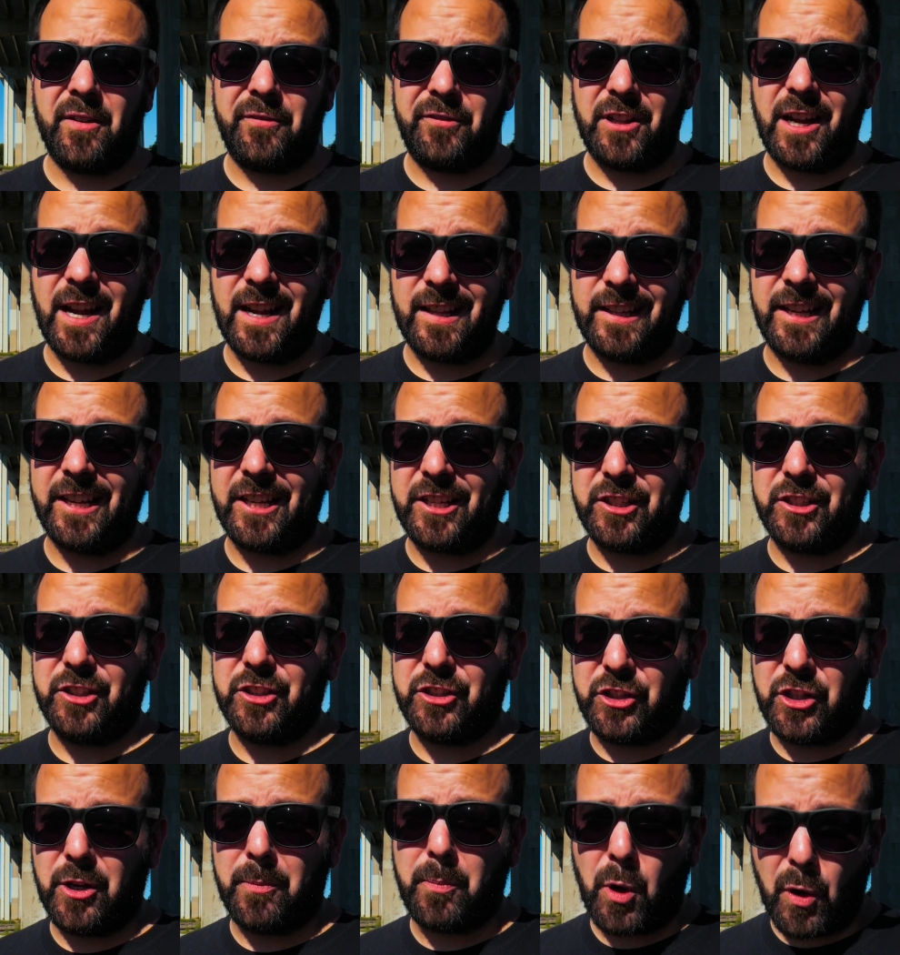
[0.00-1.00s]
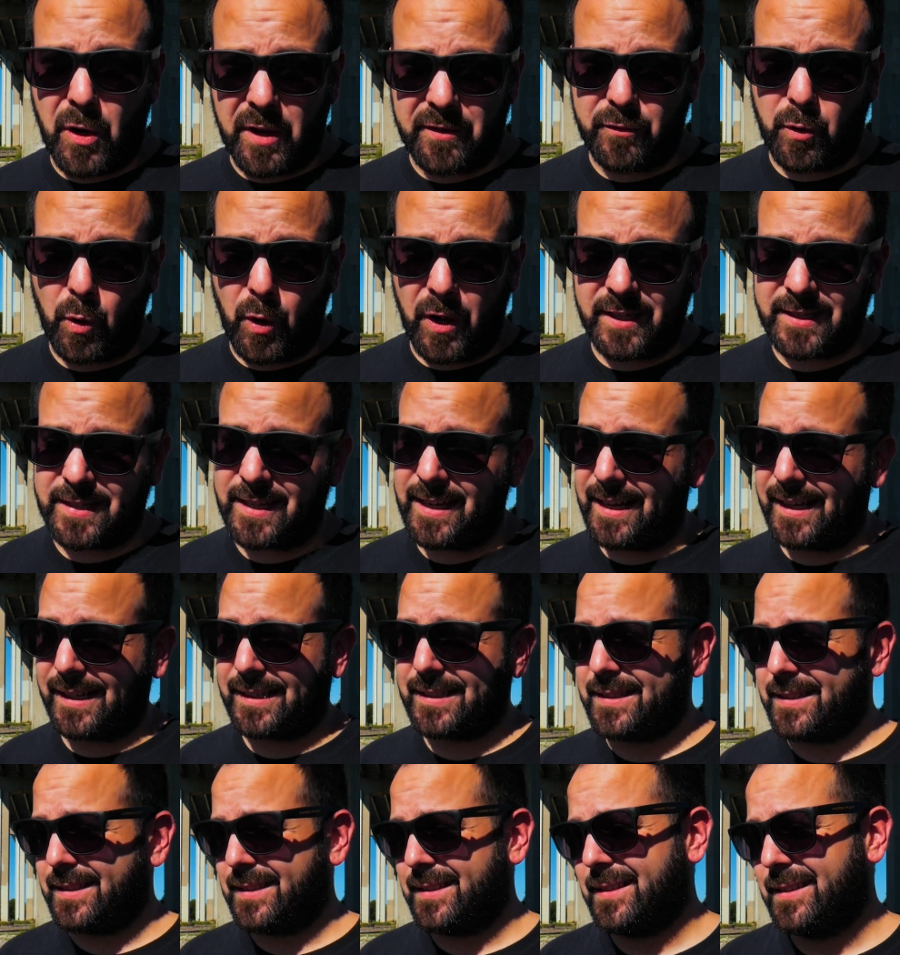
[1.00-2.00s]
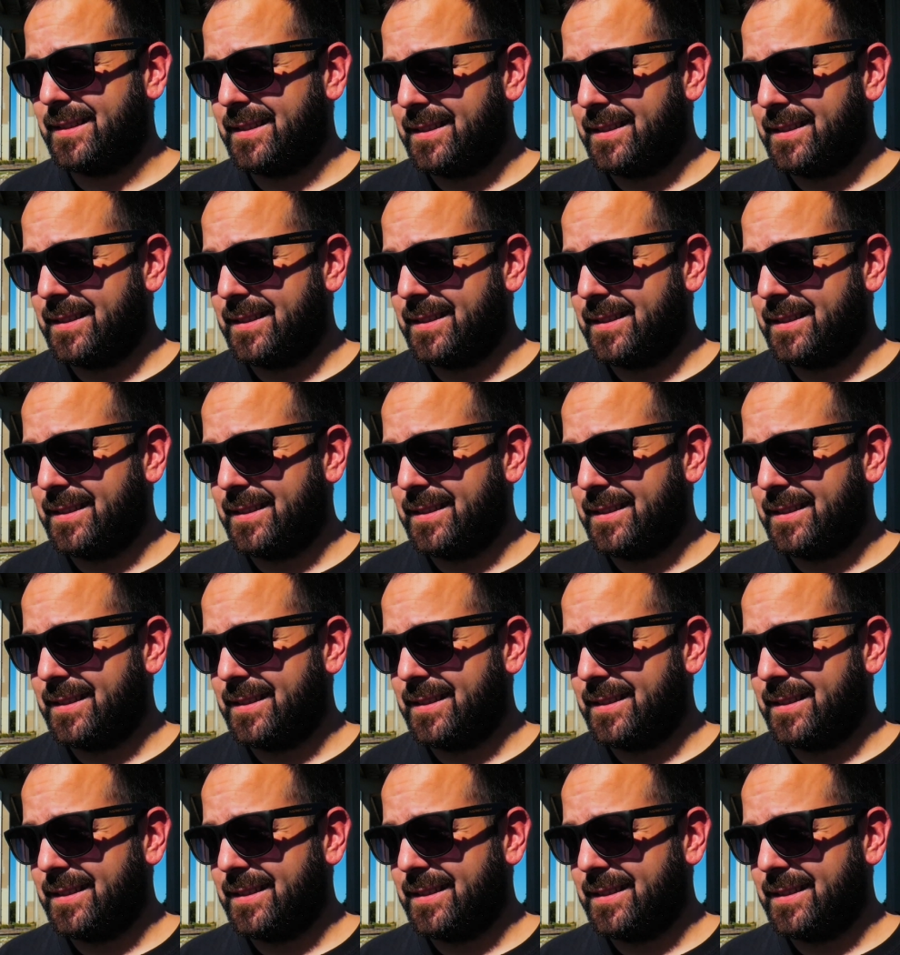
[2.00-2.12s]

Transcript: to fly like Jaboy Vortex,